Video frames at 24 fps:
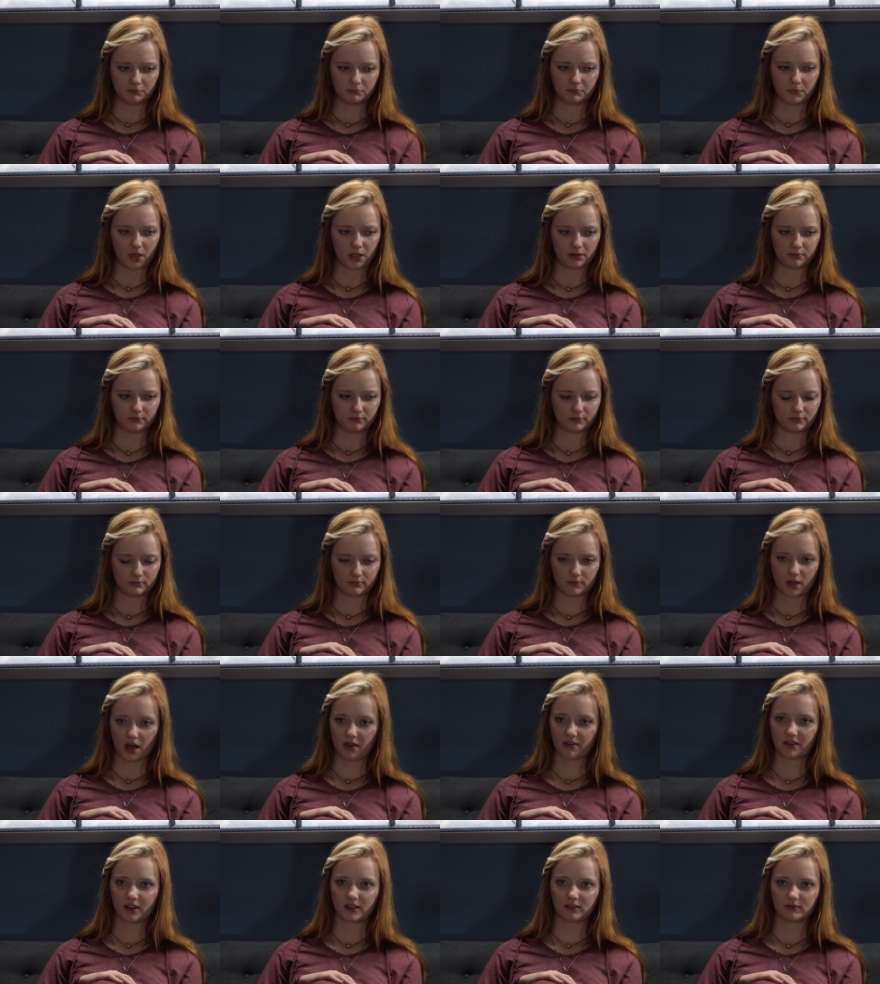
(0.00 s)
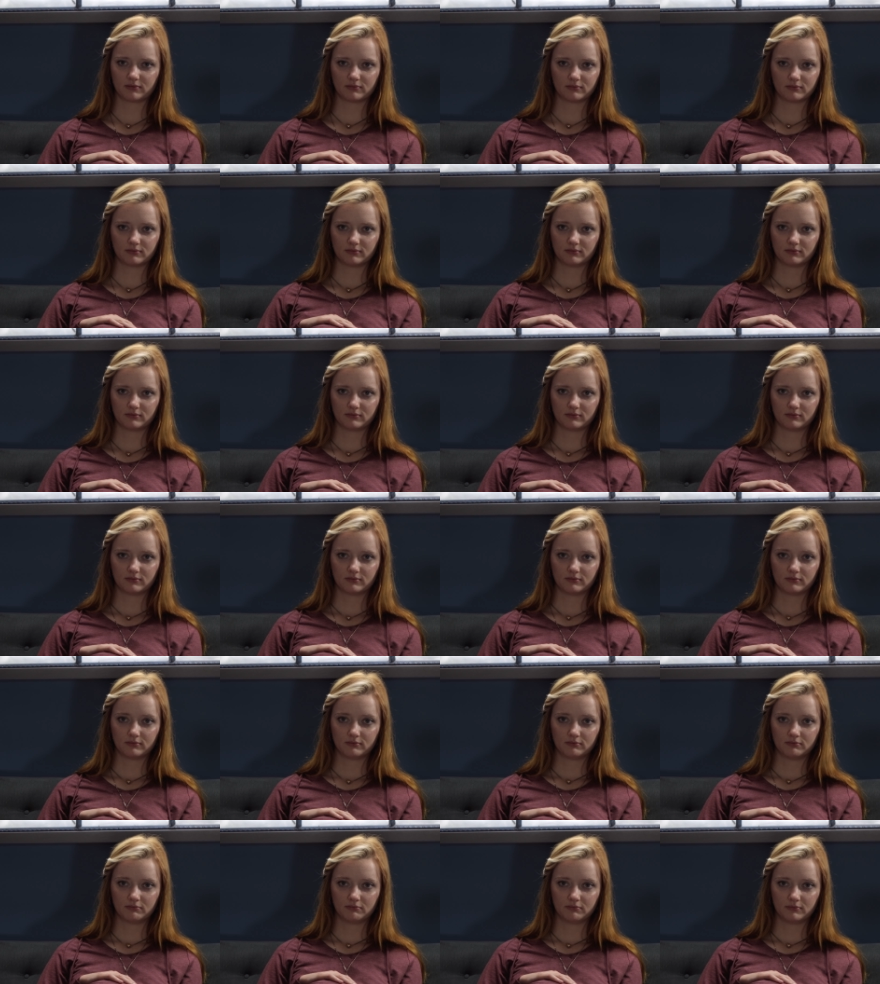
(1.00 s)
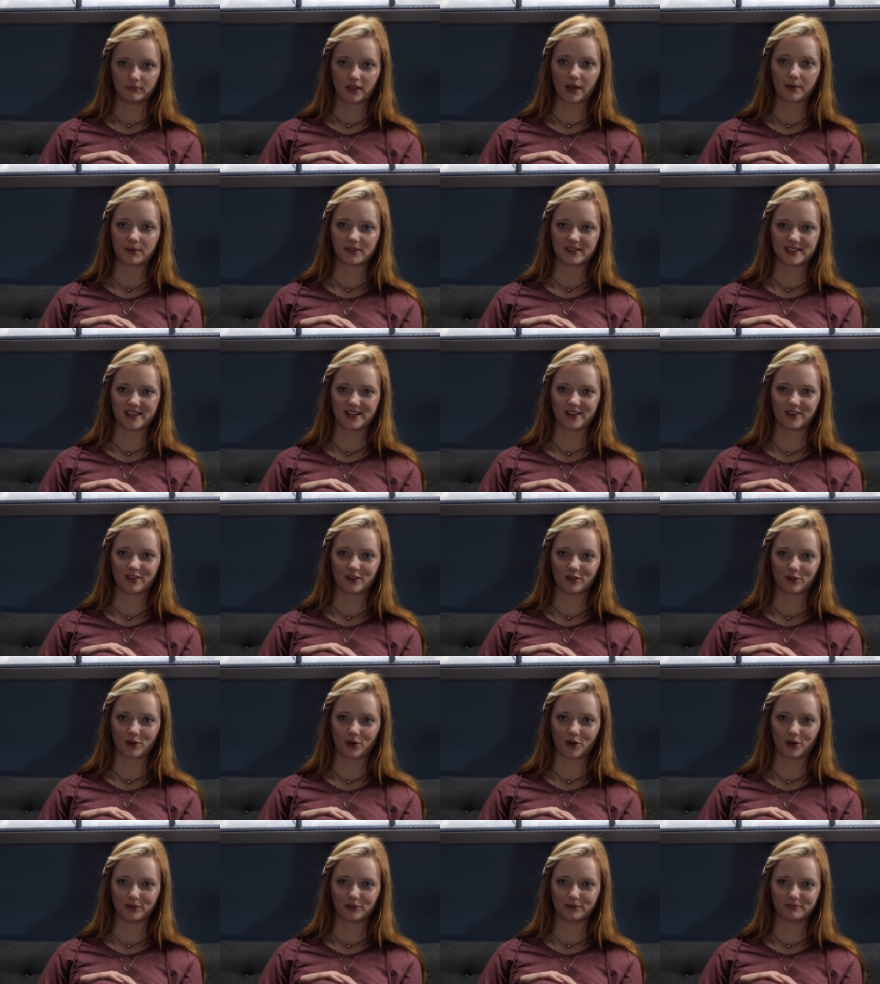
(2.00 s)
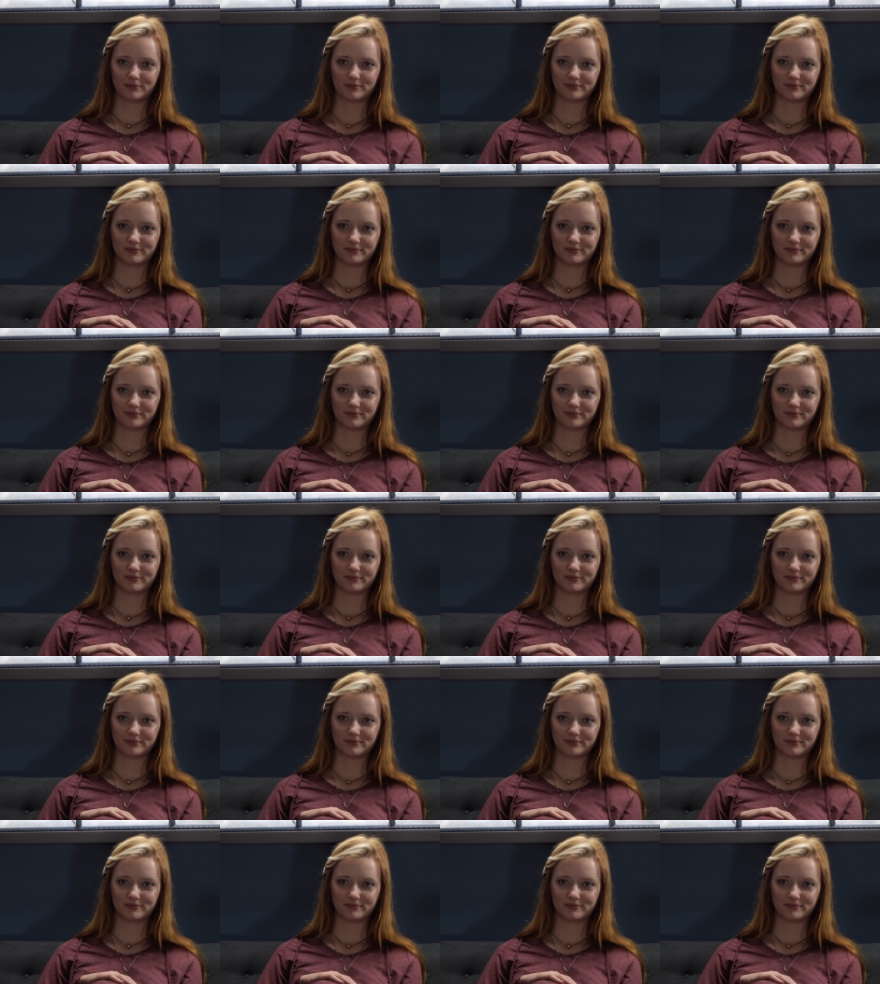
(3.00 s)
But nothing. That was the end of the thought.